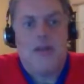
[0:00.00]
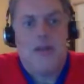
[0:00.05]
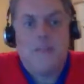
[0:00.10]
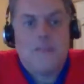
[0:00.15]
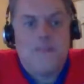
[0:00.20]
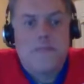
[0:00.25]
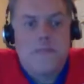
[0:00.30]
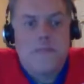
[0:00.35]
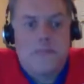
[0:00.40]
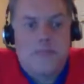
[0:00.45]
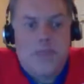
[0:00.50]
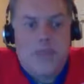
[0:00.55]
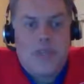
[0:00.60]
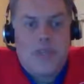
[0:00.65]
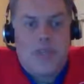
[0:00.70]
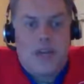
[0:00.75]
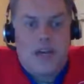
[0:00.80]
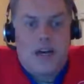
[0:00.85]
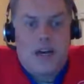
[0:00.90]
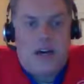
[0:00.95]

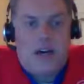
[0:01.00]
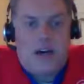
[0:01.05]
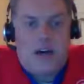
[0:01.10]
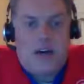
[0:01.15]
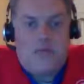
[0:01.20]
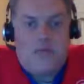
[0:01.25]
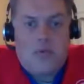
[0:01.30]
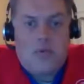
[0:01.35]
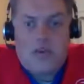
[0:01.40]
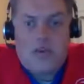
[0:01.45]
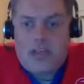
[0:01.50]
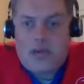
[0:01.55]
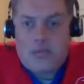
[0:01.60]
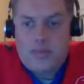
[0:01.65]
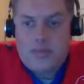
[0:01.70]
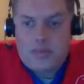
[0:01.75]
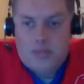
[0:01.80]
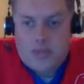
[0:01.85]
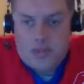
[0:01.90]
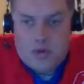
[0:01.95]
But
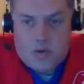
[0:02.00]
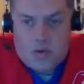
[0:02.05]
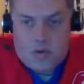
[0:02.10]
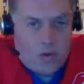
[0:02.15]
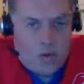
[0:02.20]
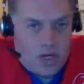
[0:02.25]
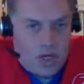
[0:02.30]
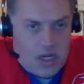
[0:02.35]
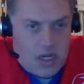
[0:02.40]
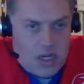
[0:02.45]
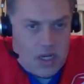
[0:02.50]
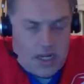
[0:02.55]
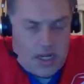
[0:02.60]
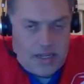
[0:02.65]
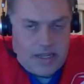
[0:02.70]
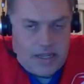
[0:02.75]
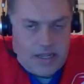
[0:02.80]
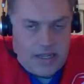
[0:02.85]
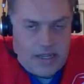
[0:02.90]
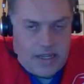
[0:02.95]
4 games, so
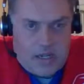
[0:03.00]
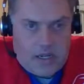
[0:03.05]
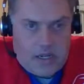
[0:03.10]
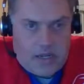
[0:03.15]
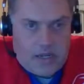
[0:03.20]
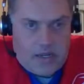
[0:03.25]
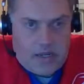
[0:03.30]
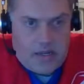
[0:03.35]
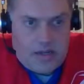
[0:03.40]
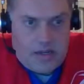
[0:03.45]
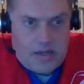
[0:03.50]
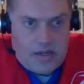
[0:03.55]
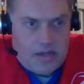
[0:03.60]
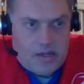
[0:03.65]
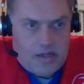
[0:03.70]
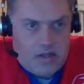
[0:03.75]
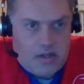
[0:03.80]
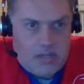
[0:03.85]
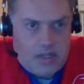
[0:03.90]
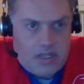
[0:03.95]
I guess
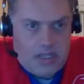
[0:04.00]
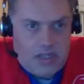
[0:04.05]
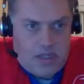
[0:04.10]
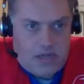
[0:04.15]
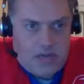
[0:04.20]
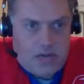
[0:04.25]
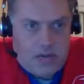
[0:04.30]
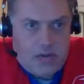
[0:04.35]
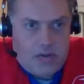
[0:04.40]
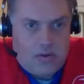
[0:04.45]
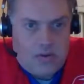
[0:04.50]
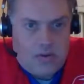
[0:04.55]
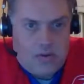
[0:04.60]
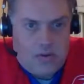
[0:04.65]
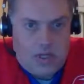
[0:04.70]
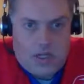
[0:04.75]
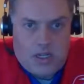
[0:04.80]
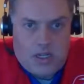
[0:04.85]
I'll begin.